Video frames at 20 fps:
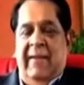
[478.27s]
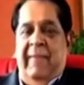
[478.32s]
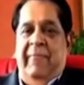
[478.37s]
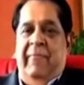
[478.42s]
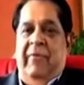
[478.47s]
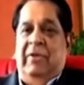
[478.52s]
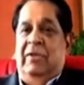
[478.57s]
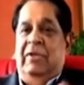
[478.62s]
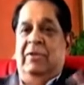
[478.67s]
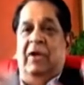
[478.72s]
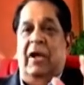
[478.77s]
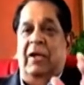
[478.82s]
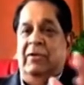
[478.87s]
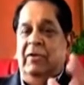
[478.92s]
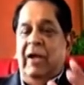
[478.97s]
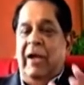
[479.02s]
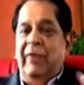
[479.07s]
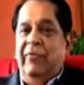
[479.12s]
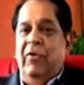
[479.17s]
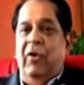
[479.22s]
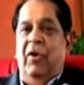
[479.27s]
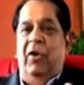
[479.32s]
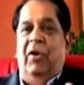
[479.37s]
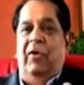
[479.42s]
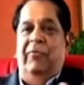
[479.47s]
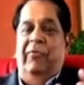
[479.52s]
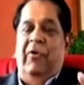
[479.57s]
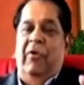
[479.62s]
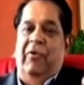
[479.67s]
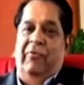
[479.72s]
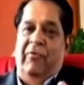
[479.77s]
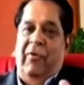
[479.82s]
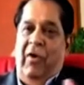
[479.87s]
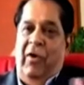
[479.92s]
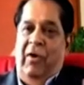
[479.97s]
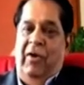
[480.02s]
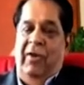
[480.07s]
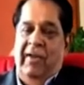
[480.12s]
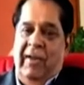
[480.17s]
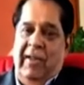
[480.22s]
which is not threefold or
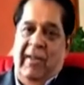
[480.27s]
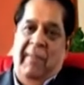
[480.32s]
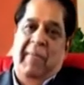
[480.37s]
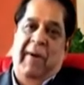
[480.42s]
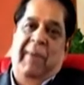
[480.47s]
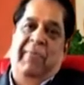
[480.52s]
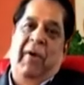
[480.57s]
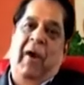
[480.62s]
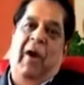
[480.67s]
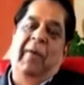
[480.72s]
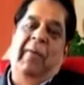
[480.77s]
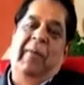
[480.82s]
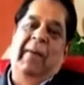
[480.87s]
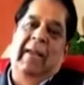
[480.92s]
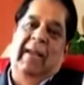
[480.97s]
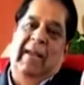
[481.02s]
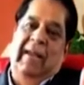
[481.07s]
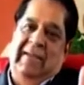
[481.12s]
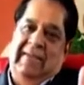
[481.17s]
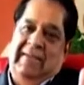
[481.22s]
fourfold, but probably is